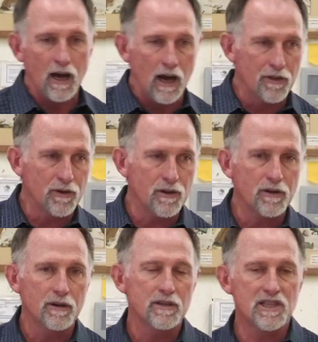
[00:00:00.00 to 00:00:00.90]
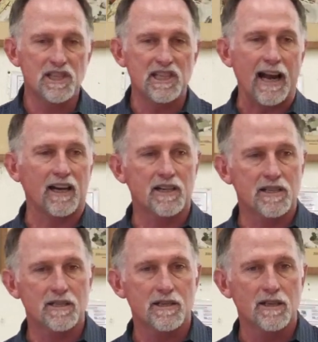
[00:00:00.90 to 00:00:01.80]
other
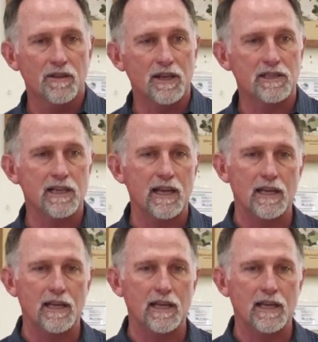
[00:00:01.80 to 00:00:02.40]
sects that say,